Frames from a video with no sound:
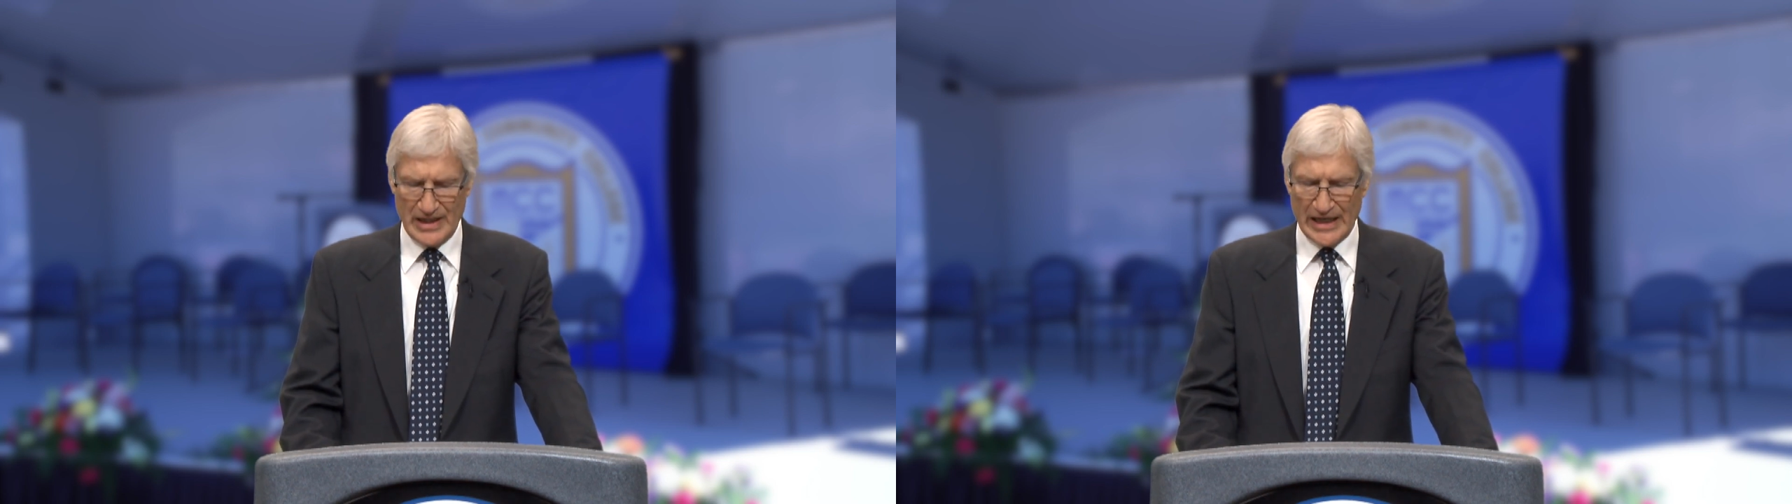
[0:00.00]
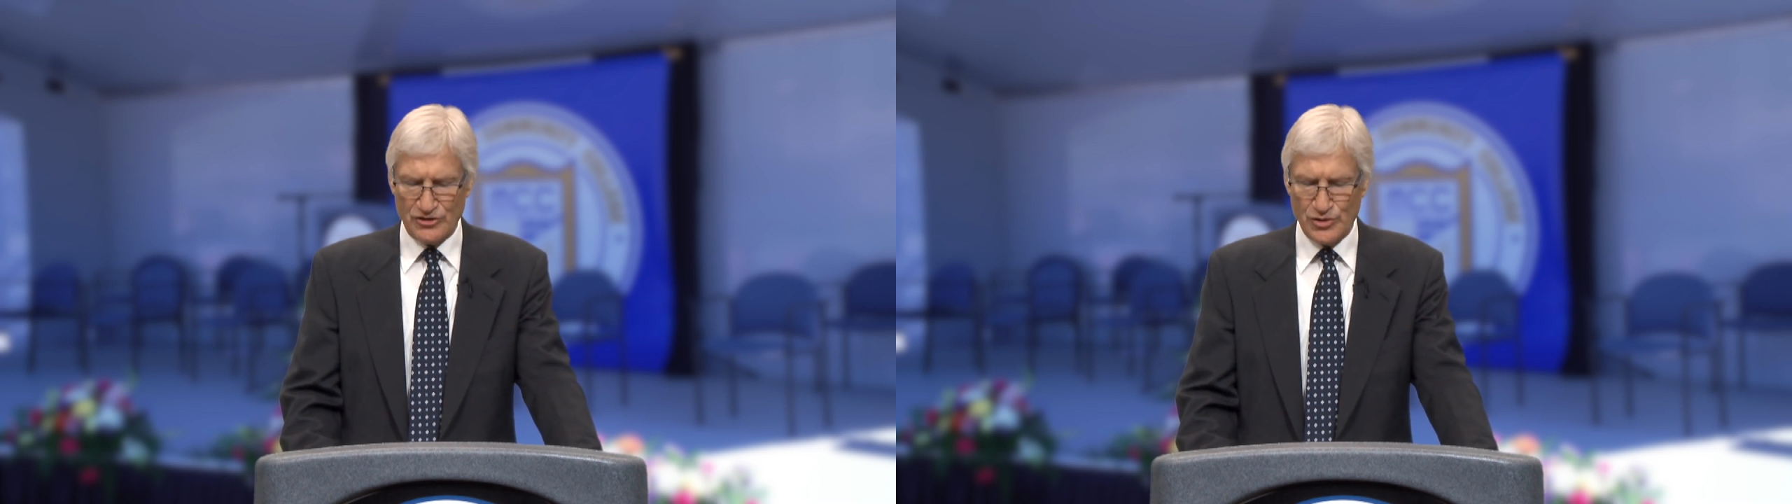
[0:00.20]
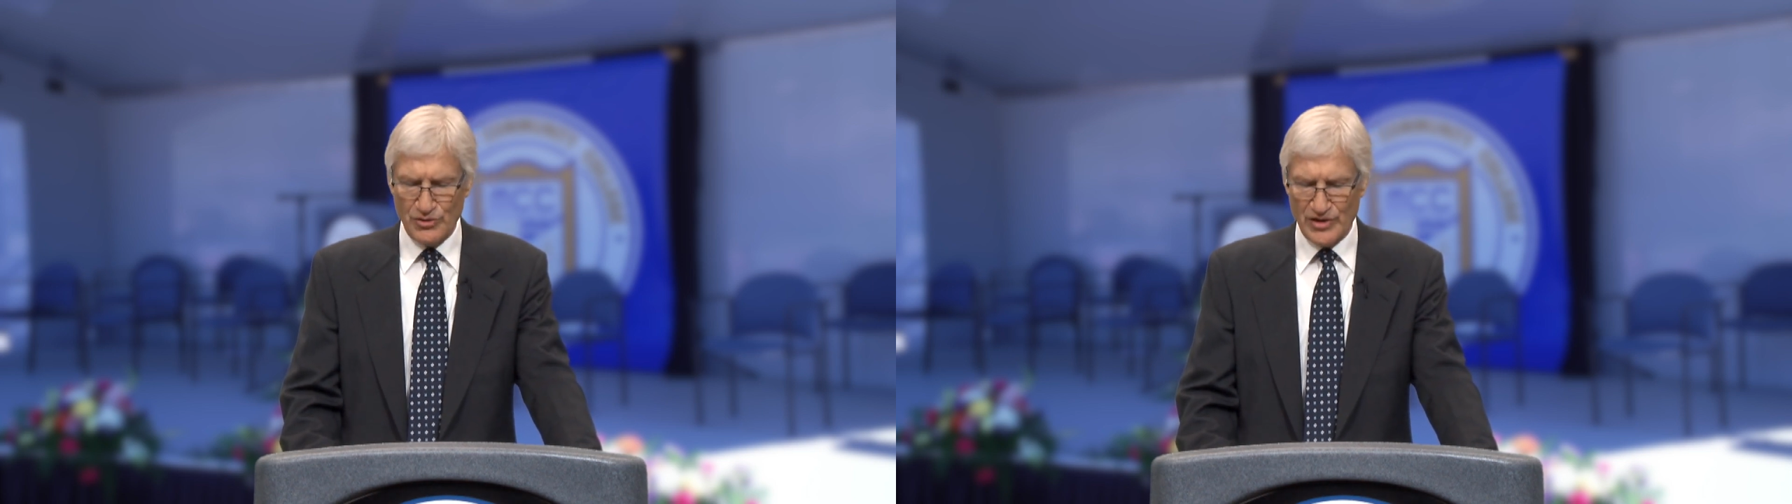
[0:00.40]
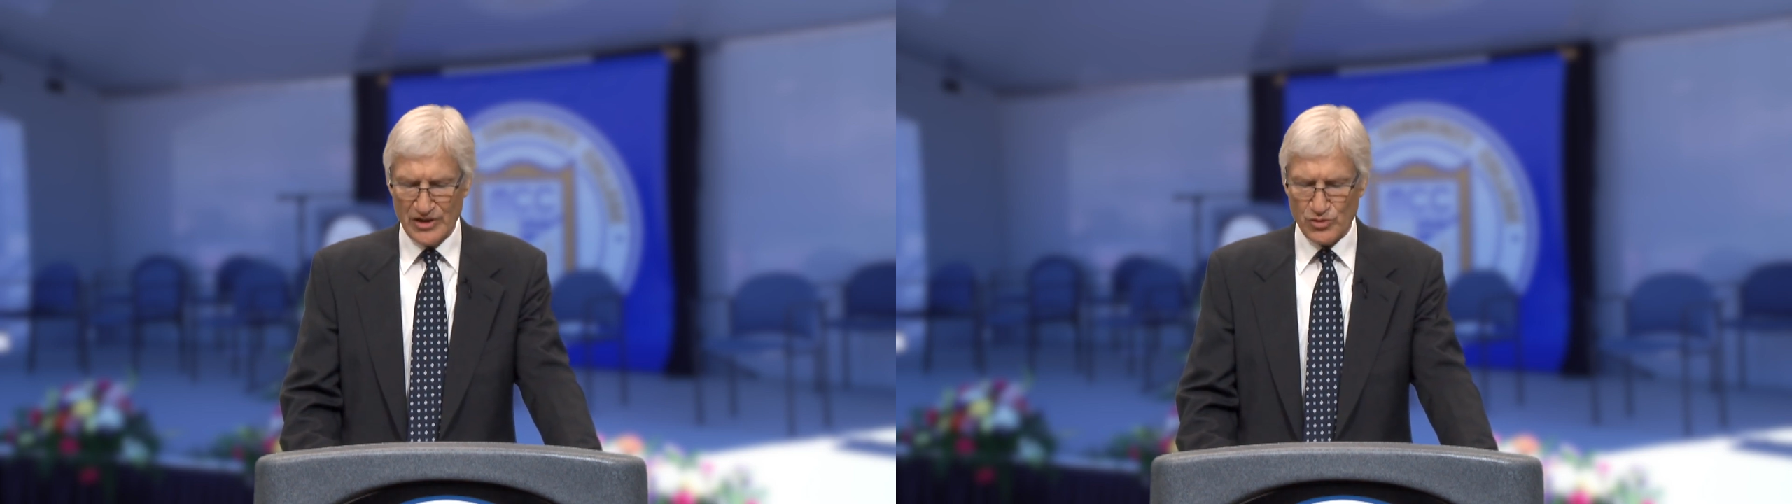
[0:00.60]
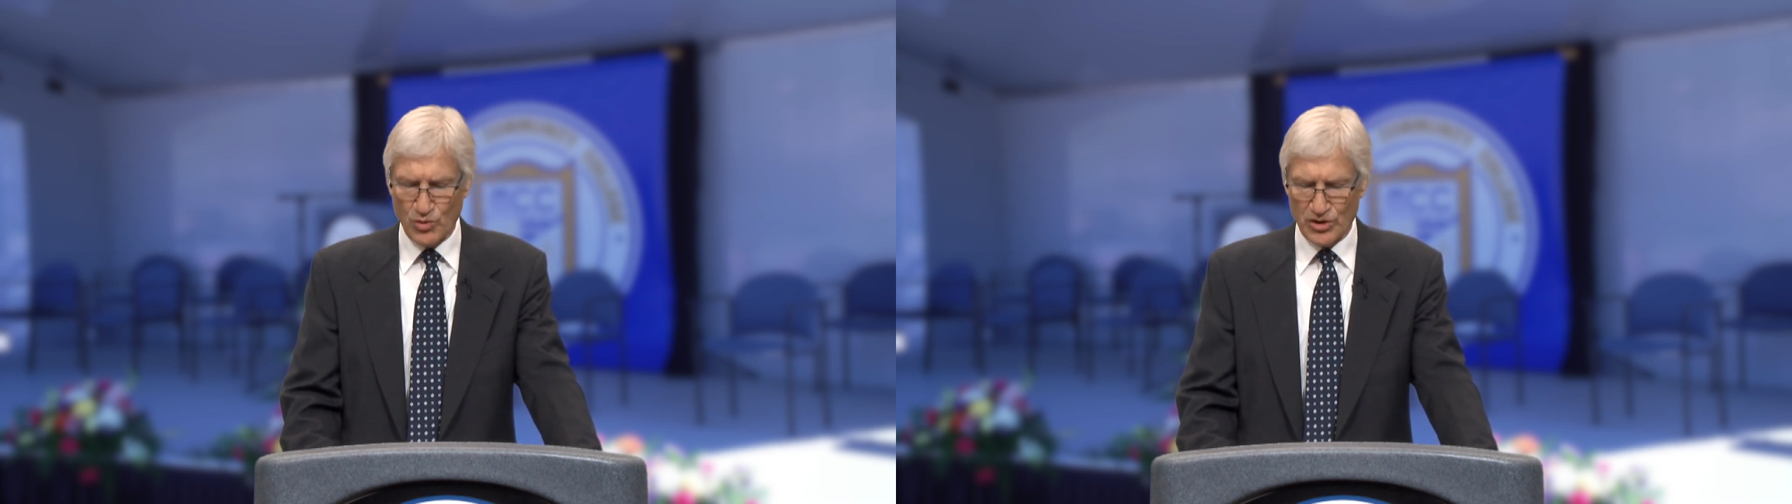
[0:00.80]
and to
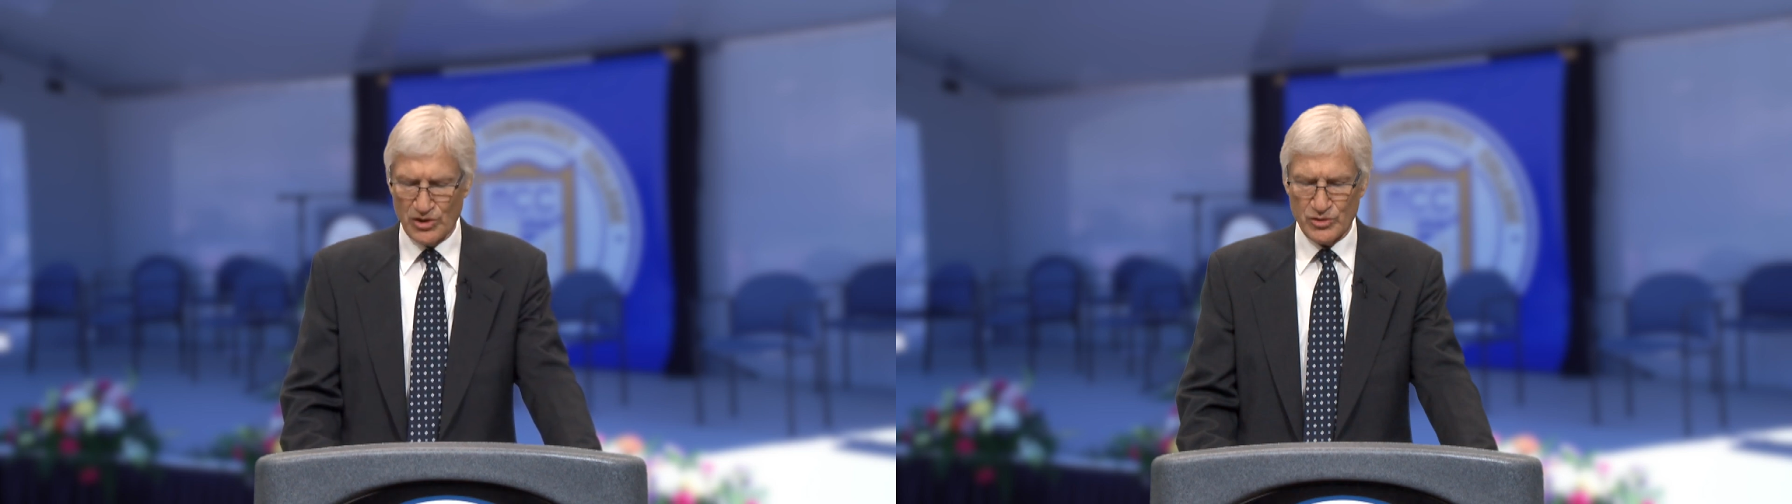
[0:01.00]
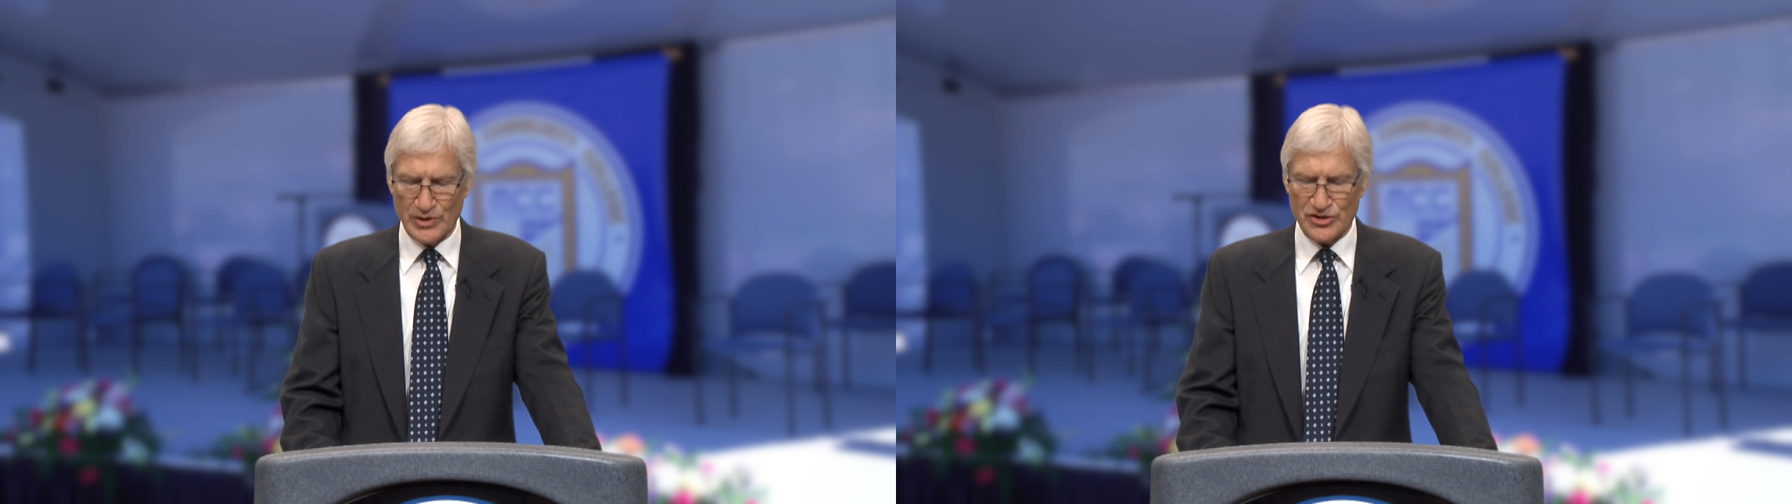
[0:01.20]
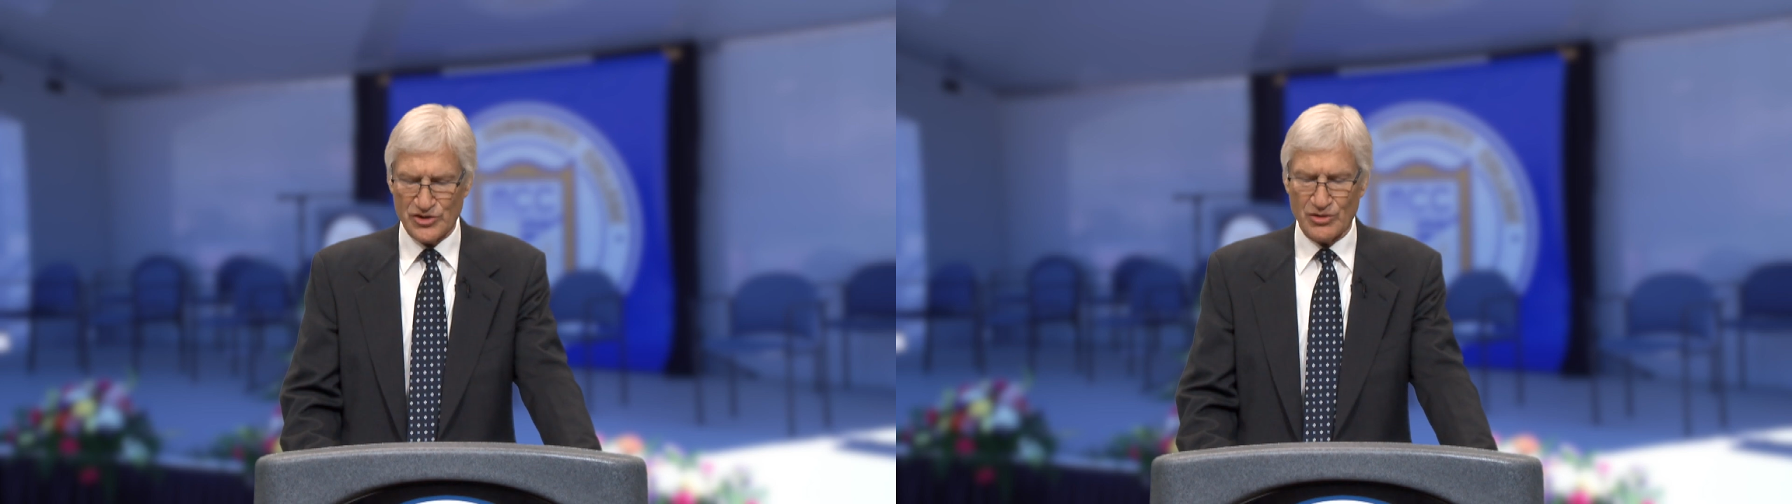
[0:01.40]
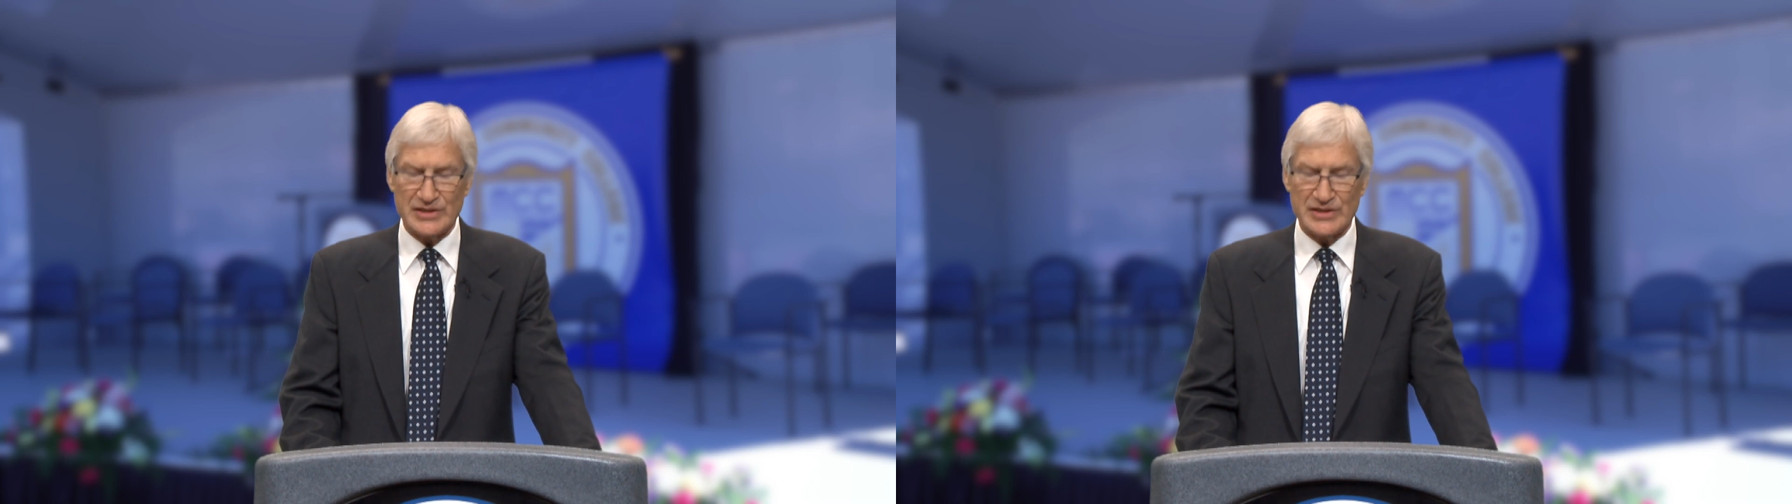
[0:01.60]
this world which so